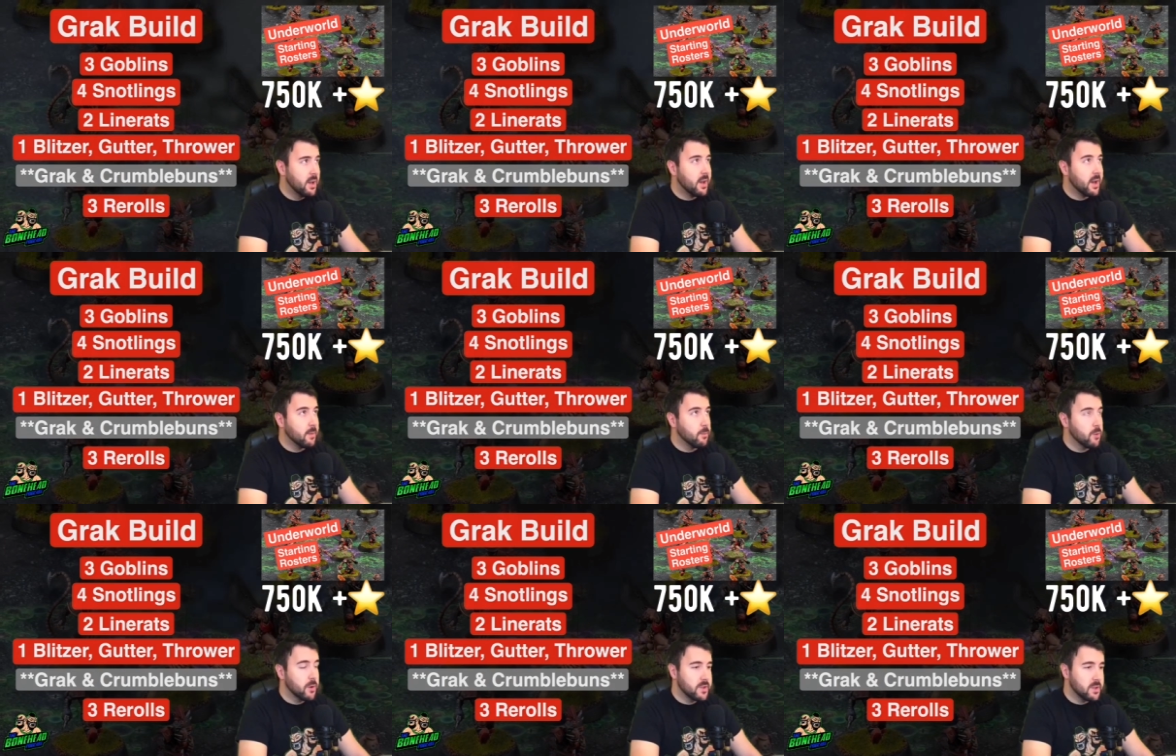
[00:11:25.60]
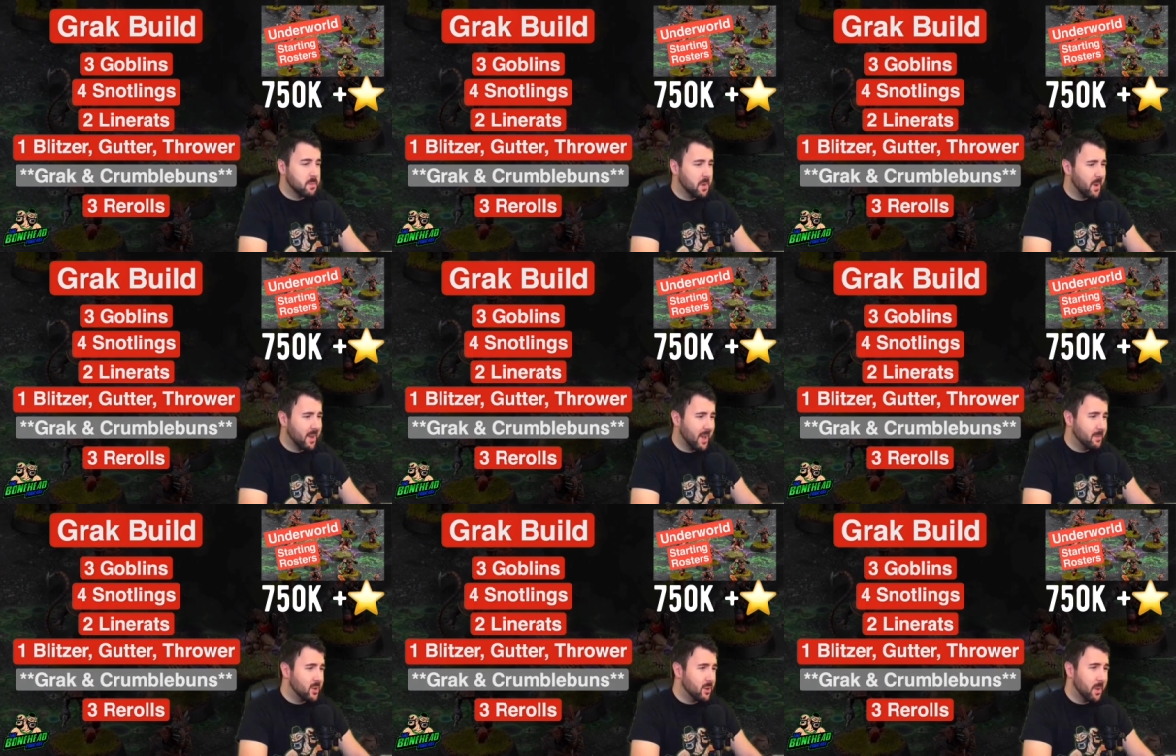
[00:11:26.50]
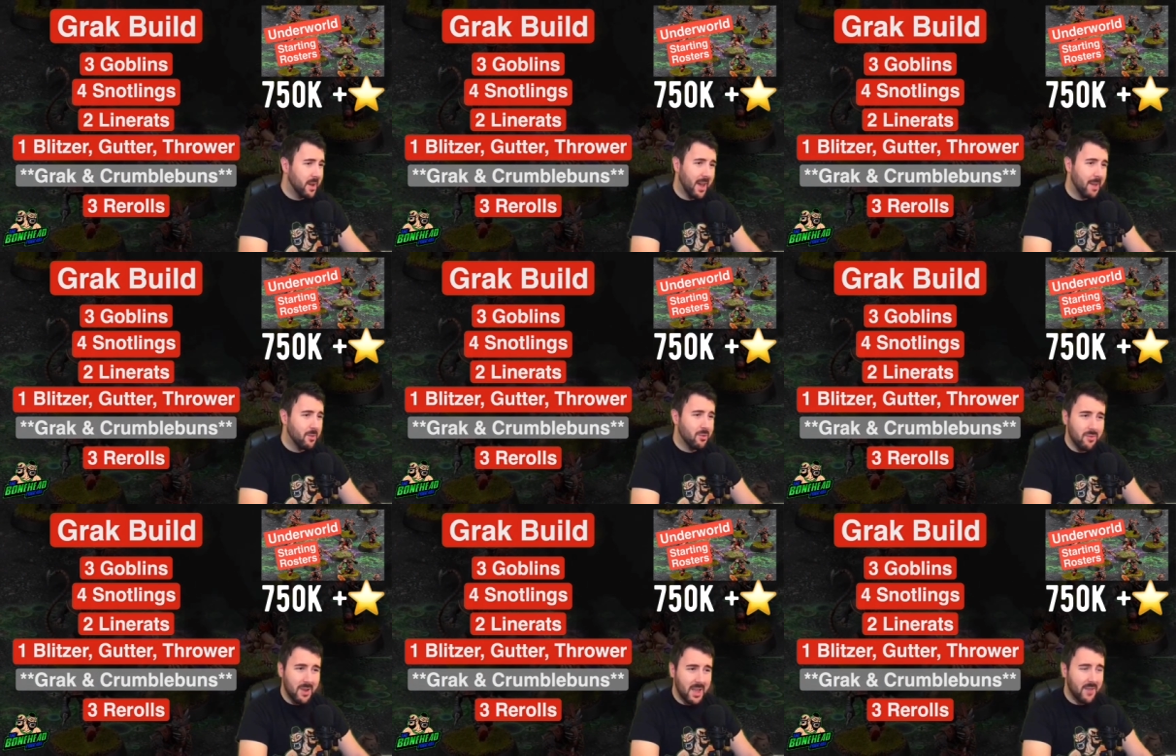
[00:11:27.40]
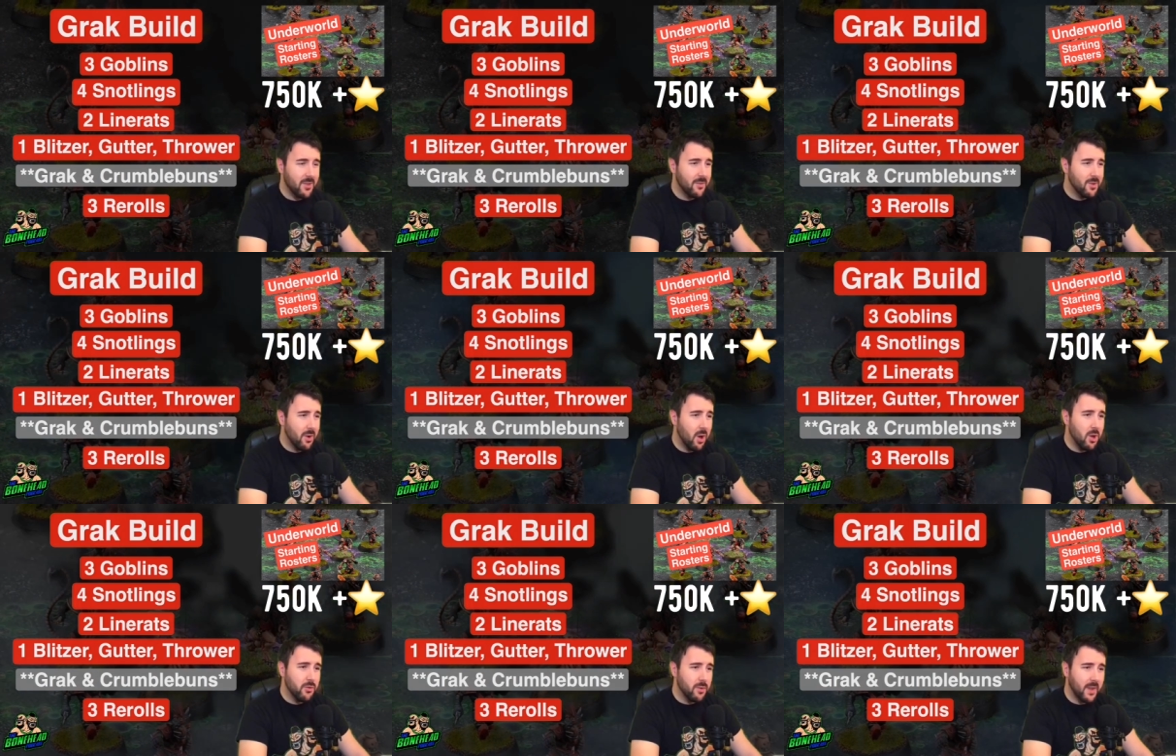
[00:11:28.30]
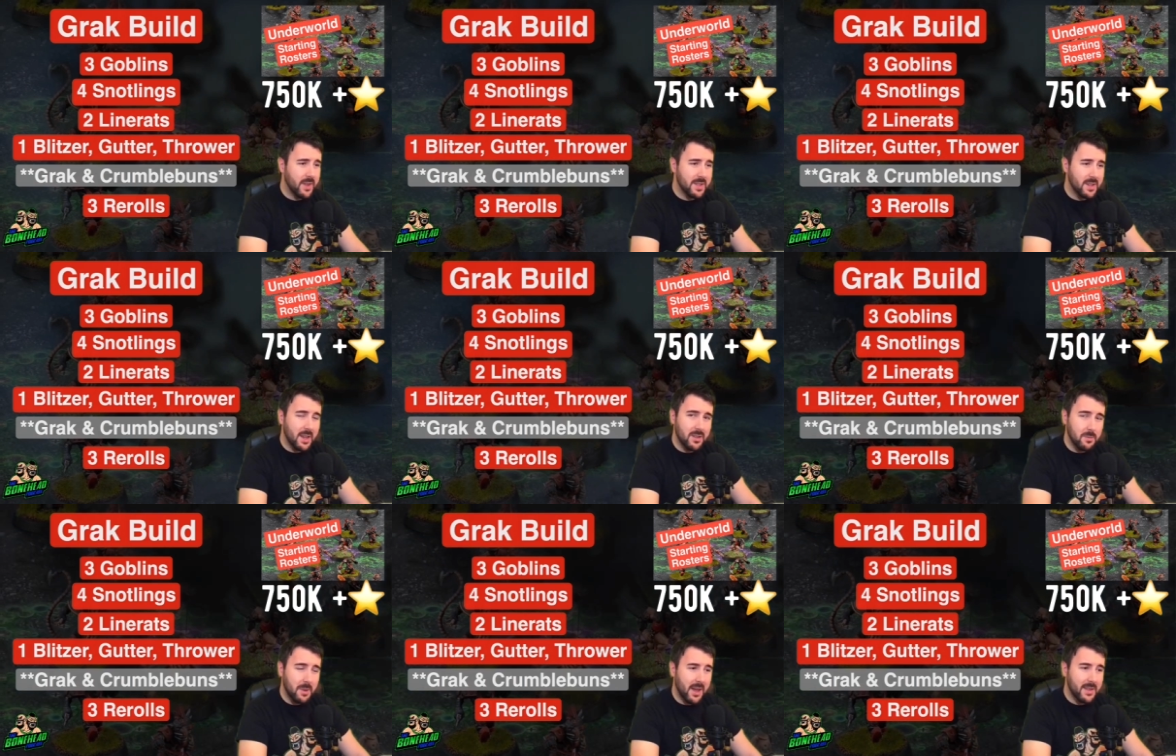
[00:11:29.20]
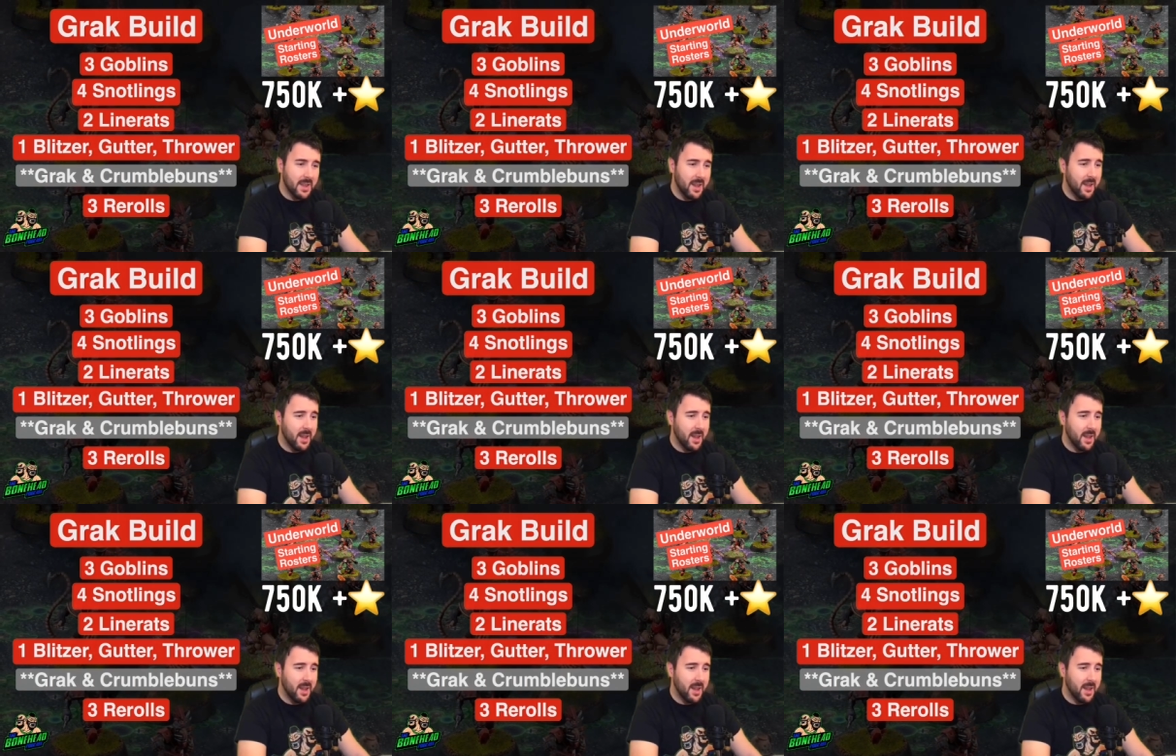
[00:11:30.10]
um, rostered. But by game two, by game three, if you've not over invested in extra players,